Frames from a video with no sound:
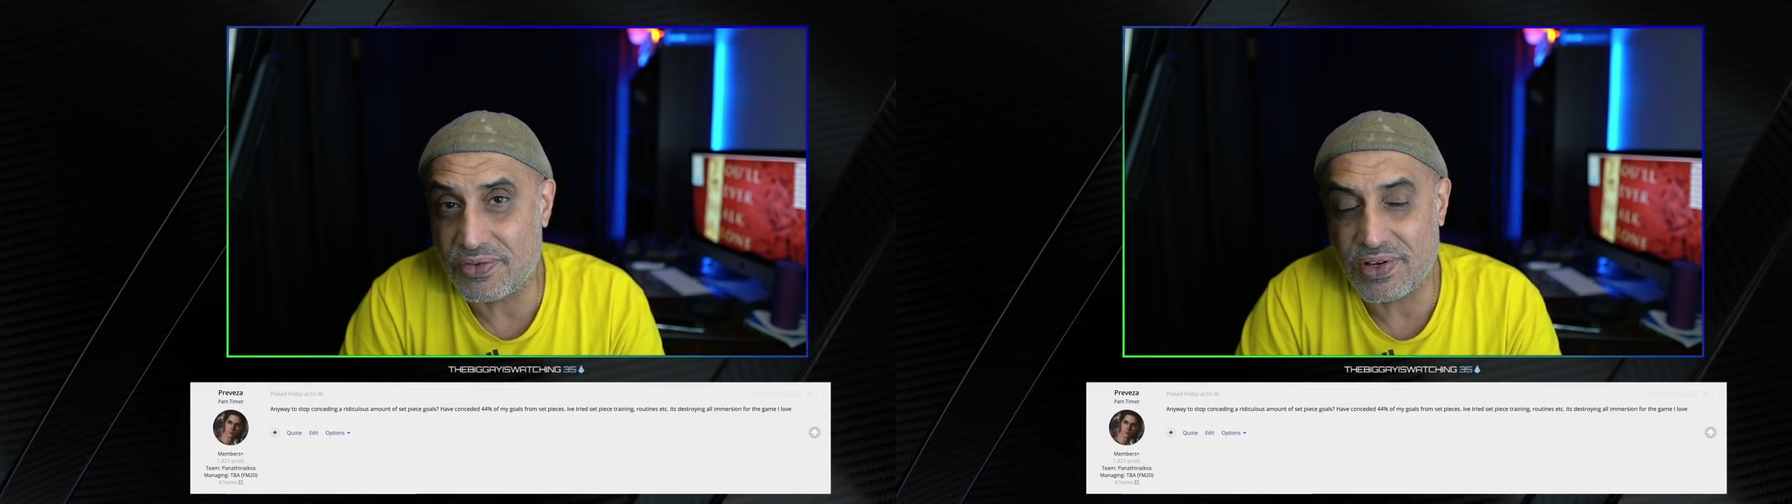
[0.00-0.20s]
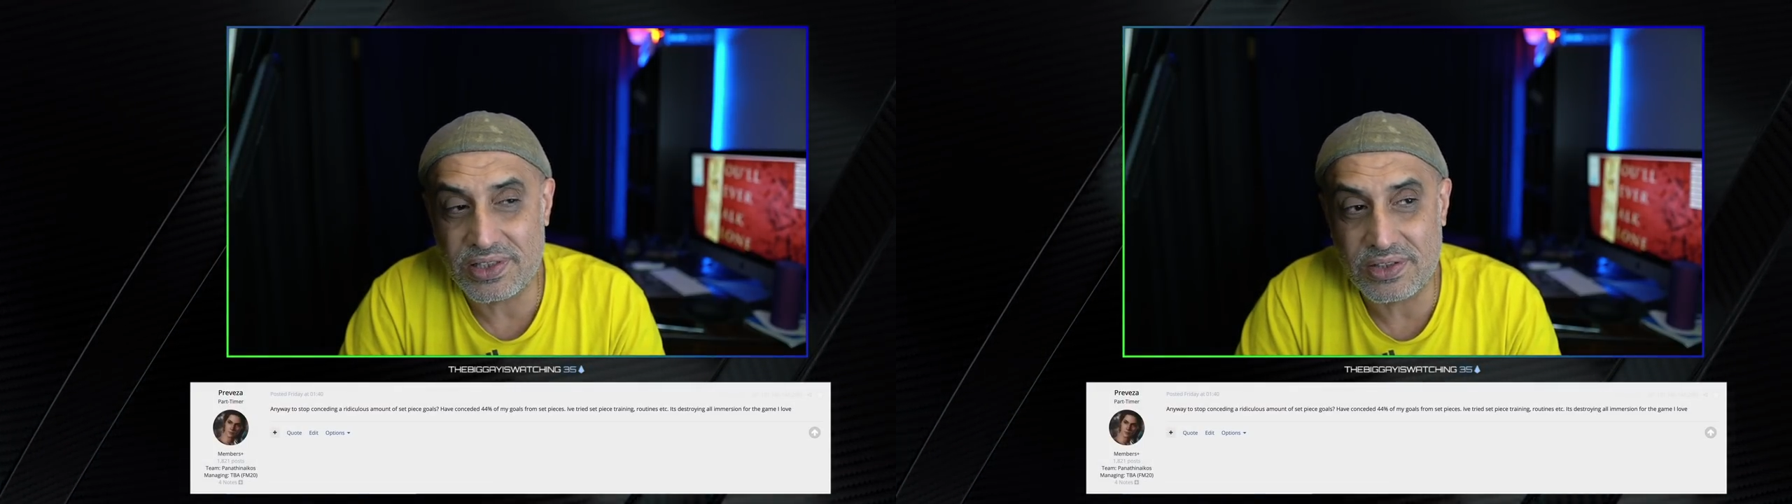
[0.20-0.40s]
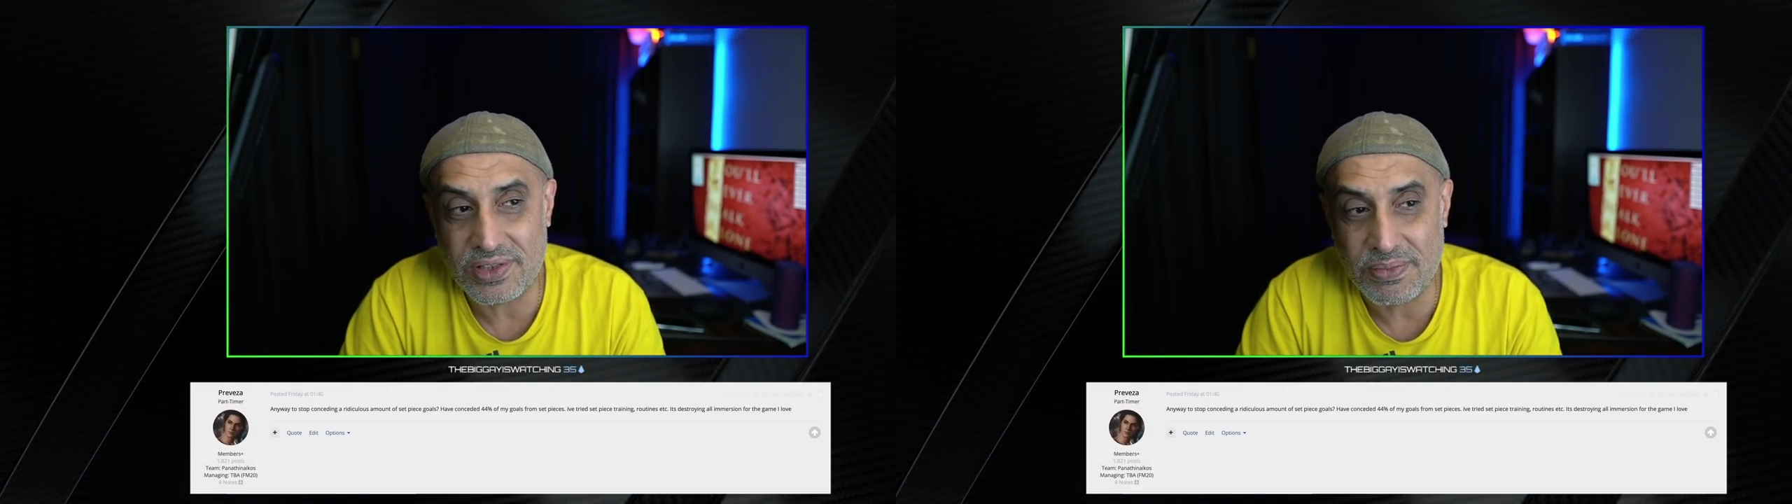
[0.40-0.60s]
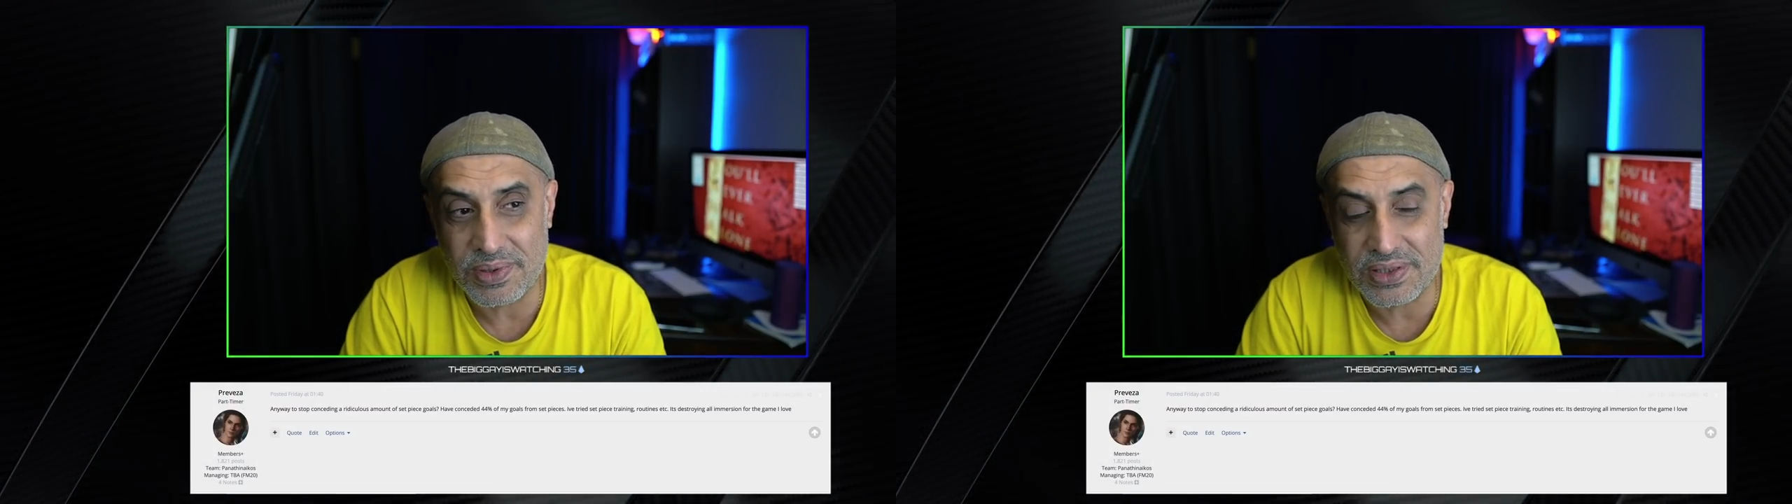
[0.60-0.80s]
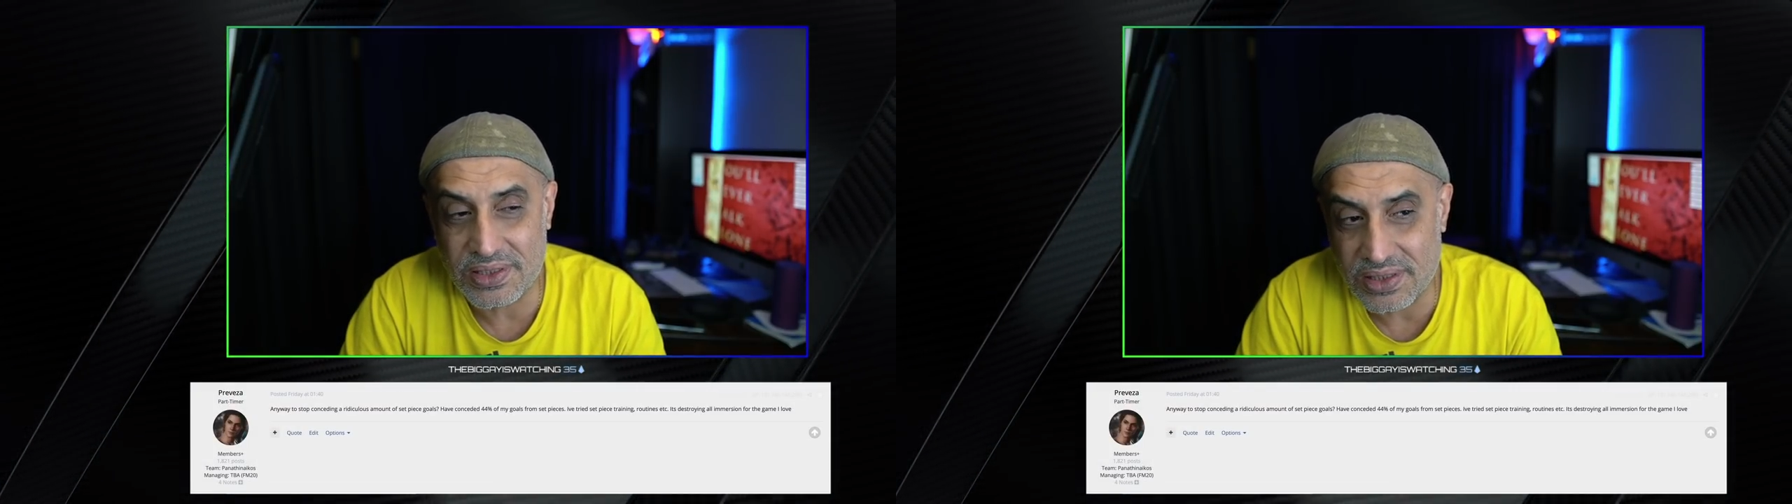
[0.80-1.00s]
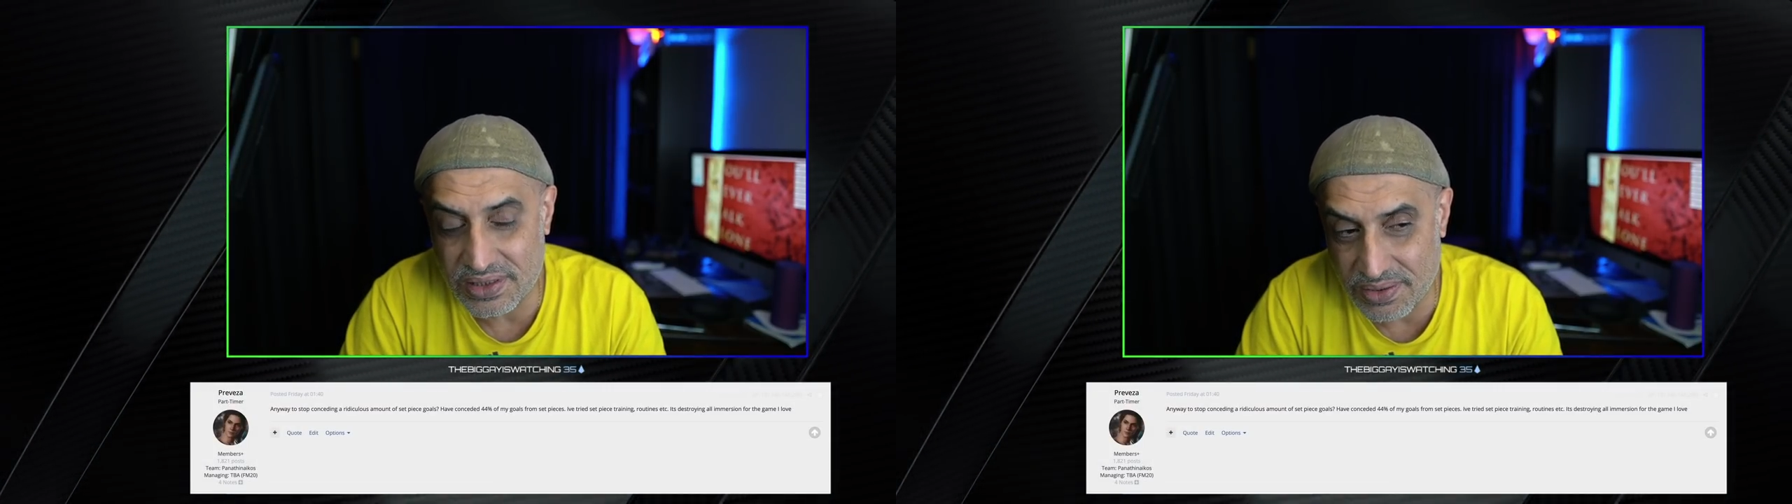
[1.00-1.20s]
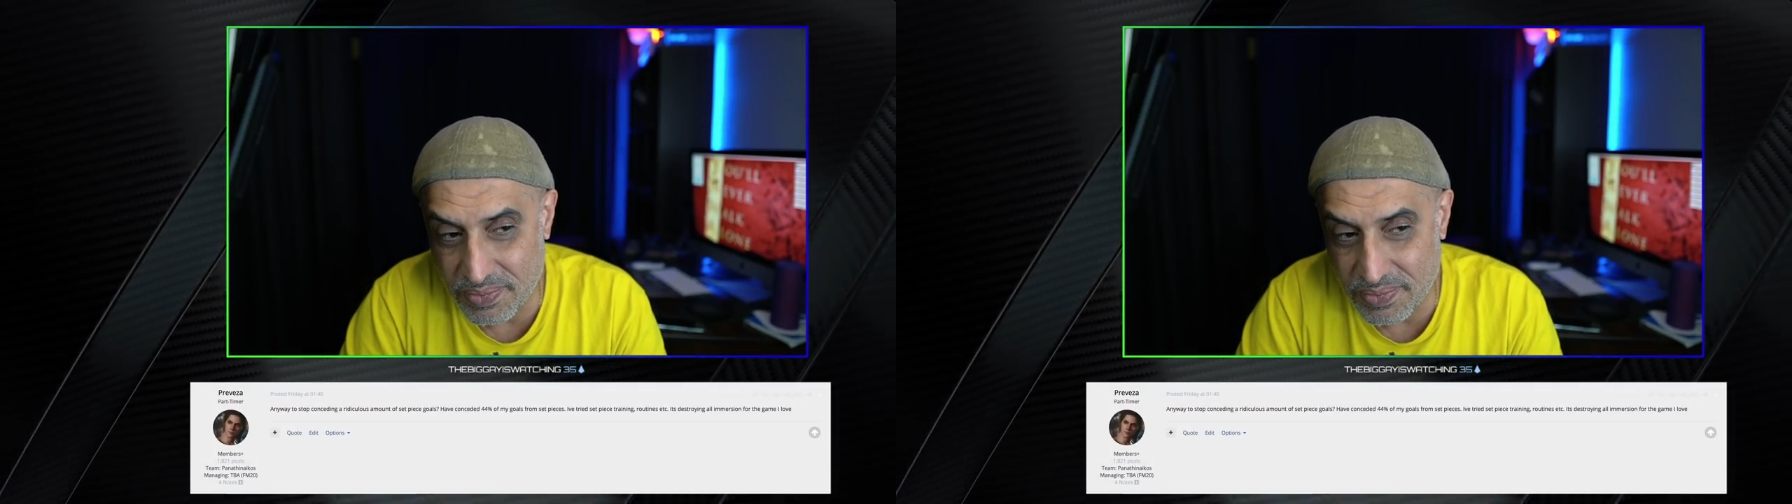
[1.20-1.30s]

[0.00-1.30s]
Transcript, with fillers: defensive set pieces.